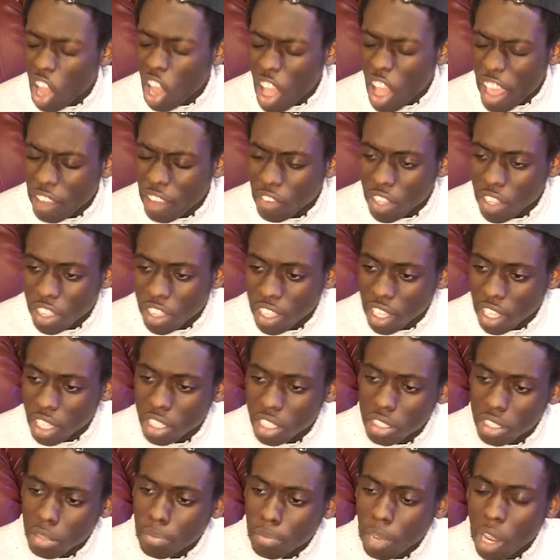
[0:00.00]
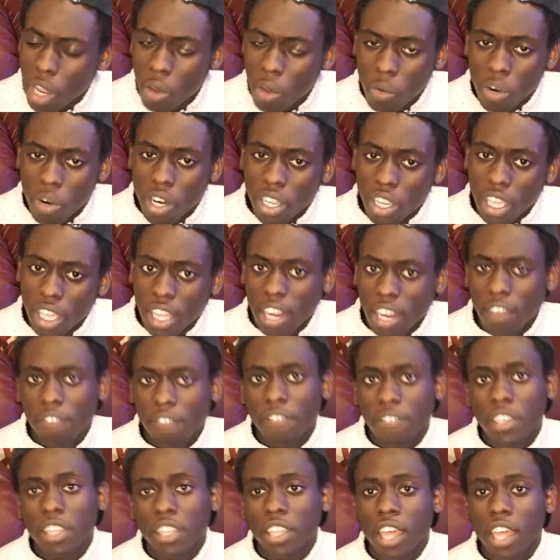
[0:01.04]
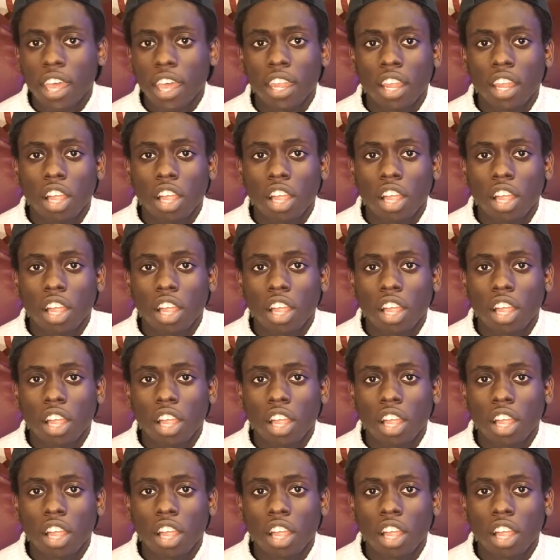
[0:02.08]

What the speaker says: Everything is about work, and I feel that